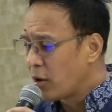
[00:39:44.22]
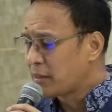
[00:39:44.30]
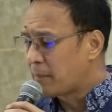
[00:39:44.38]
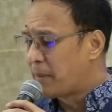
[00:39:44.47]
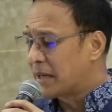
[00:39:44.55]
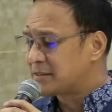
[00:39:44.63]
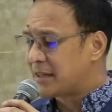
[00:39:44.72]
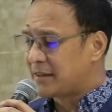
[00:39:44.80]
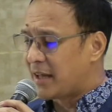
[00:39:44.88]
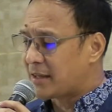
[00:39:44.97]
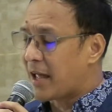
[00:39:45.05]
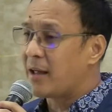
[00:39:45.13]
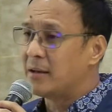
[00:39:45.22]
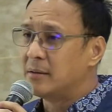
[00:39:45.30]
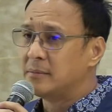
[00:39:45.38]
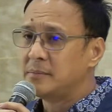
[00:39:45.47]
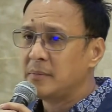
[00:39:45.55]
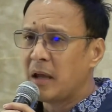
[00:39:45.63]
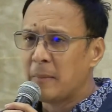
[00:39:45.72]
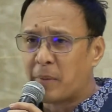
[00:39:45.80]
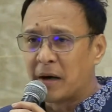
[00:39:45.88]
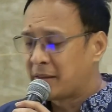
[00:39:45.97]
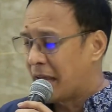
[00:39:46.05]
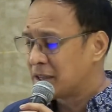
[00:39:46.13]
all the best that they can
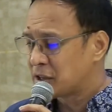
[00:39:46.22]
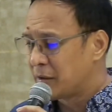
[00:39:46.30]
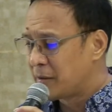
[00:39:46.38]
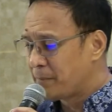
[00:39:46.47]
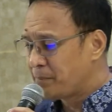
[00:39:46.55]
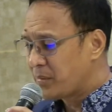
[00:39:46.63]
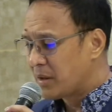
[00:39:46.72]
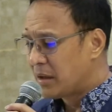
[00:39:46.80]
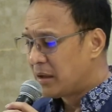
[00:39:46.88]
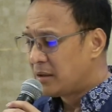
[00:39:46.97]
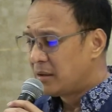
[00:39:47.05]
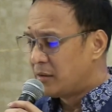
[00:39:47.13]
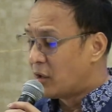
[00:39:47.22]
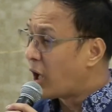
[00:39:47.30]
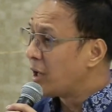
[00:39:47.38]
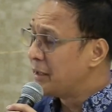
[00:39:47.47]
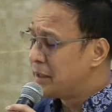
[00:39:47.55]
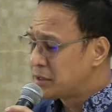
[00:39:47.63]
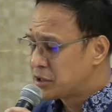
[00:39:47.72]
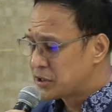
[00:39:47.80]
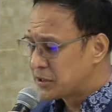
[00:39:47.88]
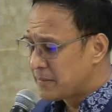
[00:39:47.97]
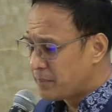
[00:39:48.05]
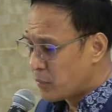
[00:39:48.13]
impartation,
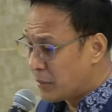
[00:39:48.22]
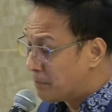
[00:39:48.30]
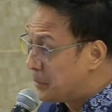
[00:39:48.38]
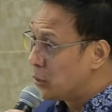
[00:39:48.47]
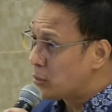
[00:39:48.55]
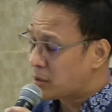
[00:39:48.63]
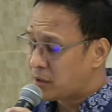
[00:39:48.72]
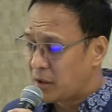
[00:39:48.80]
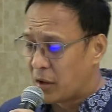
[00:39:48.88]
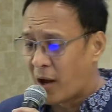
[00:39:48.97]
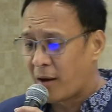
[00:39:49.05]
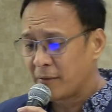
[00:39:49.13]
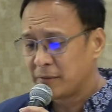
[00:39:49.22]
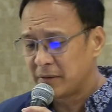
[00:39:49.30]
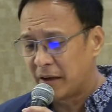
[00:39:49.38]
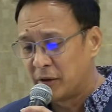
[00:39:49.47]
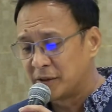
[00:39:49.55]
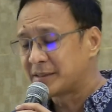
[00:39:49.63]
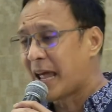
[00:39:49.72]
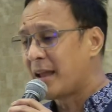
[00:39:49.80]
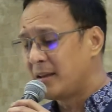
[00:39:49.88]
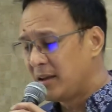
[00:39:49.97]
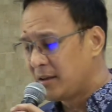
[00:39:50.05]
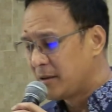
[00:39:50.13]
knowledge, rebuke, love,
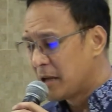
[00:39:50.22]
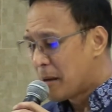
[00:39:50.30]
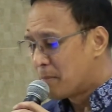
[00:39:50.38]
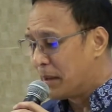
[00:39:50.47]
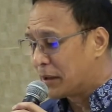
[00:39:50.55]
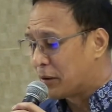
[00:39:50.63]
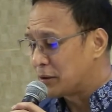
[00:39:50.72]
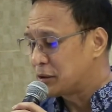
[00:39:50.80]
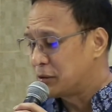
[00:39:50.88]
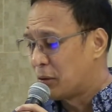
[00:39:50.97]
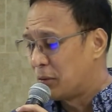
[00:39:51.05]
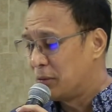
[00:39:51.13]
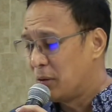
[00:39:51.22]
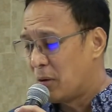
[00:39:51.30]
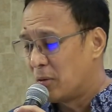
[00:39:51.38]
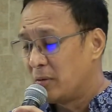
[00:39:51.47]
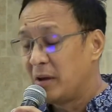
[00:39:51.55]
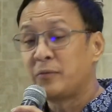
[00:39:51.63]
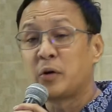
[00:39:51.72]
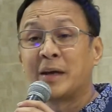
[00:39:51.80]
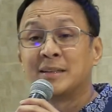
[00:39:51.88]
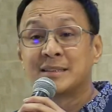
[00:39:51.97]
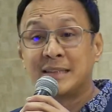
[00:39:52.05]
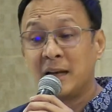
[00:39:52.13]
understanding, because you don't know
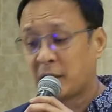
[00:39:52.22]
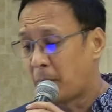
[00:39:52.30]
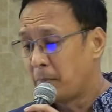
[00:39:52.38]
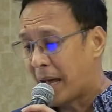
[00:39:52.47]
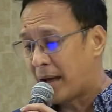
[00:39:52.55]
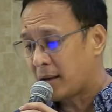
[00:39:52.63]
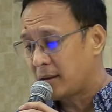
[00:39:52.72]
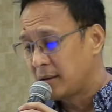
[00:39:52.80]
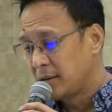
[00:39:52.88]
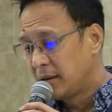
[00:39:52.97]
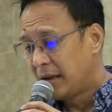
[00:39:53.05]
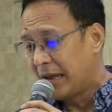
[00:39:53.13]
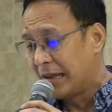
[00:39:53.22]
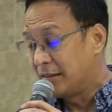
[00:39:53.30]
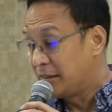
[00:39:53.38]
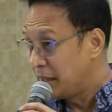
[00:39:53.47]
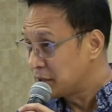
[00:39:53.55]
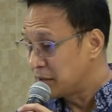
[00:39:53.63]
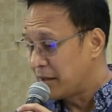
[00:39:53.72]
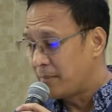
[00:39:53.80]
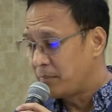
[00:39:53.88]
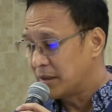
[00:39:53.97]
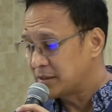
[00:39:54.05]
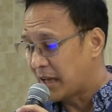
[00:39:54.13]
if you can still come back and teach
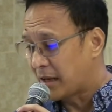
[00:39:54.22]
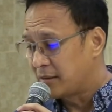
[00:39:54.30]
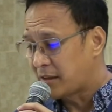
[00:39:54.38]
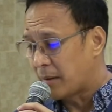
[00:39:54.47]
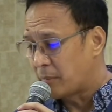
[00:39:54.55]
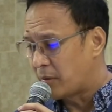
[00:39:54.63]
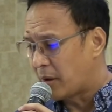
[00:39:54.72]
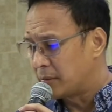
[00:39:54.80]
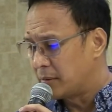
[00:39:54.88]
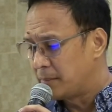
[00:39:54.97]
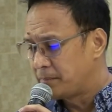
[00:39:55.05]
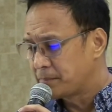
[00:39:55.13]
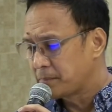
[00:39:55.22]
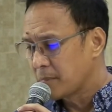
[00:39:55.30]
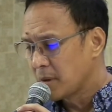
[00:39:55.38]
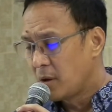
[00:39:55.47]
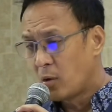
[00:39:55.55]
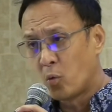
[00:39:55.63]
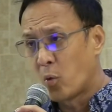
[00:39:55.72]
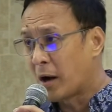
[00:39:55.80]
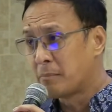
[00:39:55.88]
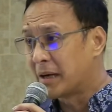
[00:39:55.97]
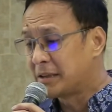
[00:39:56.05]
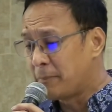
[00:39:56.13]
them the second time around.
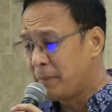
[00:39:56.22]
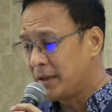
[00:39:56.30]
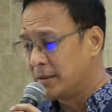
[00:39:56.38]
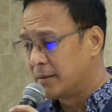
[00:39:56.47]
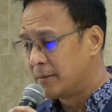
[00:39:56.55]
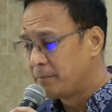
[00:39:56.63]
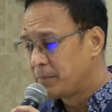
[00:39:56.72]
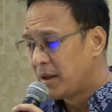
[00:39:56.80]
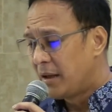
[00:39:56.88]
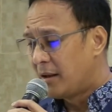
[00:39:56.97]
Huwag magtipid